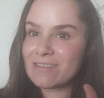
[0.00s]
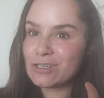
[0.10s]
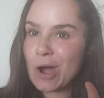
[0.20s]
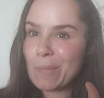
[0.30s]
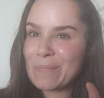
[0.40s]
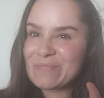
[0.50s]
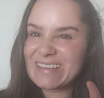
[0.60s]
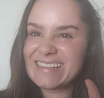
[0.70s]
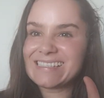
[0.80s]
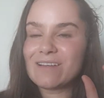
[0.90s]
top,
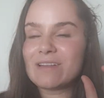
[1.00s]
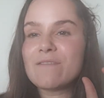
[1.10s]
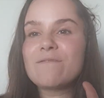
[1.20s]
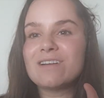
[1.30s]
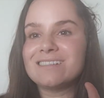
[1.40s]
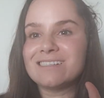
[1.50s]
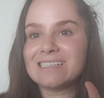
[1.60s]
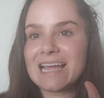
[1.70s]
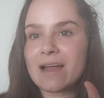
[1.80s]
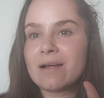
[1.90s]
this lovely fundal
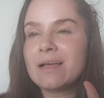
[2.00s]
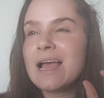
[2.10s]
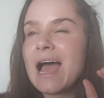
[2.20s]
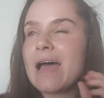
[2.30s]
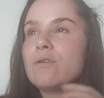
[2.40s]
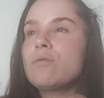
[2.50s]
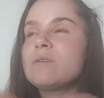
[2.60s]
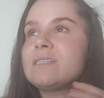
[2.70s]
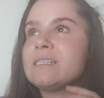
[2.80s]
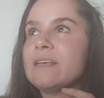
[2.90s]
layer, and
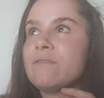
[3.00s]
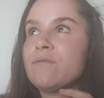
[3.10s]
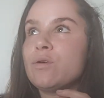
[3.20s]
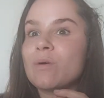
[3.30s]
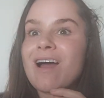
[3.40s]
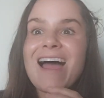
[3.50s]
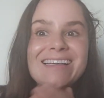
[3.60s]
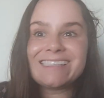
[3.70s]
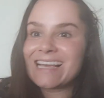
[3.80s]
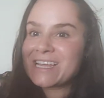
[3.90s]
almost as if you were
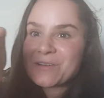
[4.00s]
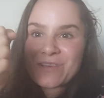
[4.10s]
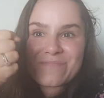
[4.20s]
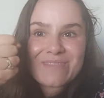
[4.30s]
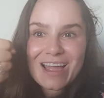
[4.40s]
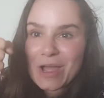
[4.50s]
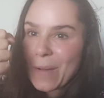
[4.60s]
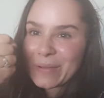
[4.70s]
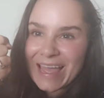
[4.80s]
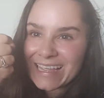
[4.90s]
icing, you know, a
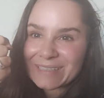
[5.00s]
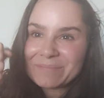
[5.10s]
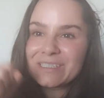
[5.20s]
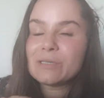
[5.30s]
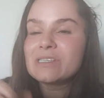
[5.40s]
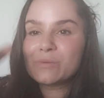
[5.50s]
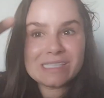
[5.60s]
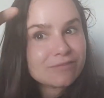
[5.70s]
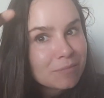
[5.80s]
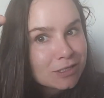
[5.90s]
cupcake, you
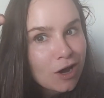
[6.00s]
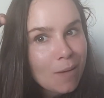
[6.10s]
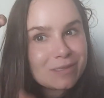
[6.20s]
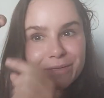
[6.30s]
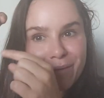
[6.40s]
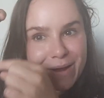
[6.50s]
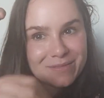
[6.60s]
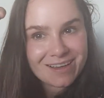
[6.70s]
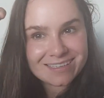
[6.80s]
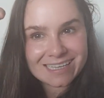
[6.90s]
squeeze from the top to pipe
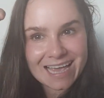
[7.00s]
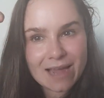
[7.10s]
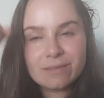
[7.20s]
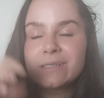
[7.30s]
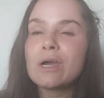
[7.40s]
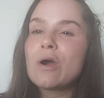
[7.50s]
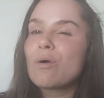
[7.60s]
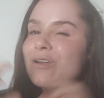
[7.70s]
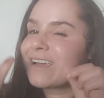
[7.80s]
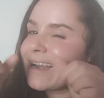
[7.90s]
the icing out,
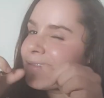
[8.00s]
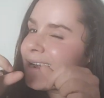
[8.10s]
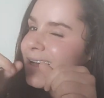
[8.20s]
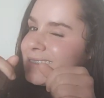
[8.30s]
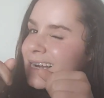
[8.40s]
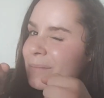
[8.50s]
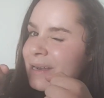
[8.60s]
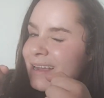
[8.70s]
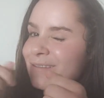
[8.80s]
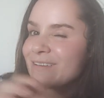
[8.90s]
or you're getting the last little bit
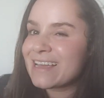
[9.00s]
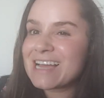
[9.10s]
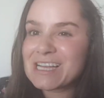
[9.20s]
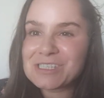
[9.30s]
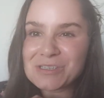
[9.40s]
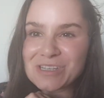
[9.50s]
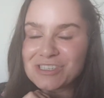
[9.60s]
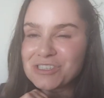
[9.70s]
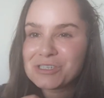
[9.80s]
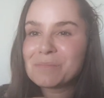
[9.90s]
out of a
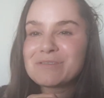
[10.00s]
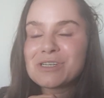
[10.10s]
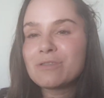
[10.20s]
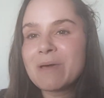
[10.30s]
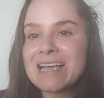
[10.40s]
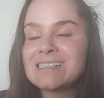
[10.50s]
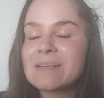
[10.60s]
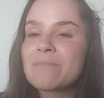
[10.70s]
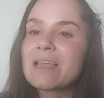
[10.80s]
tube of toothpaste,